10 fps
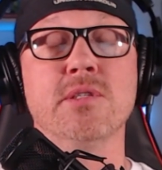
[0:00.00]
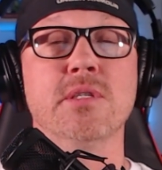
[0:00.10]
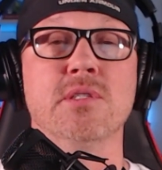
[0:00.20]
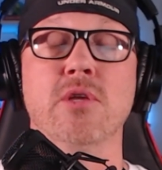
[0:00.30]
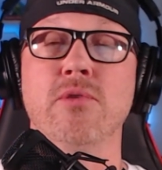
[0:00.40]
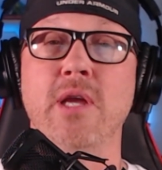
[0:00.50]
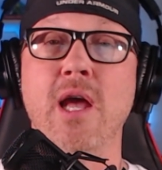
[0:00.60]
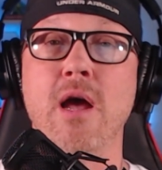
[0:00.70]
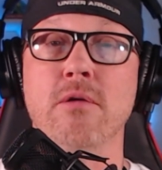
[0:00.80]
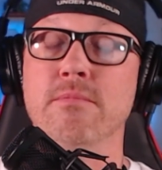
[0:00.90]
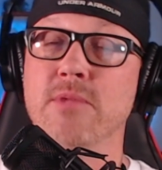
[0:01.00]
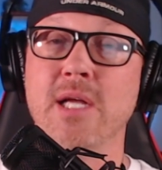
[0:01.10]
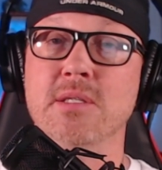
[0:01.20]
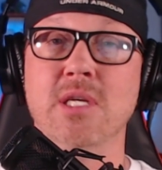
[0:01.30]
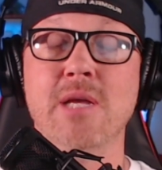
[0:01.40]
at Southern Cal,
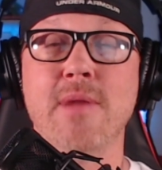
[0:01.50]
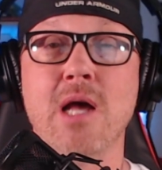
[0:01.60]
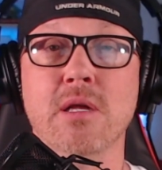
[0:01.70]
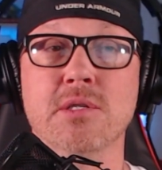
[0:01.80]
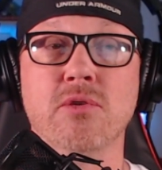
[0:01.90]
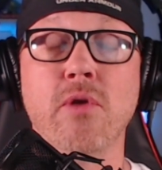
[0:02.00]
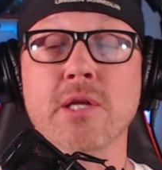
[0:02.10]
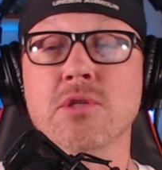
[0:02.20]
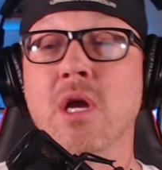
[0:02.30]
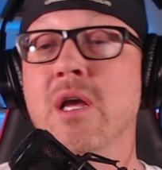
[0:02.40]
that same Alex Grinch.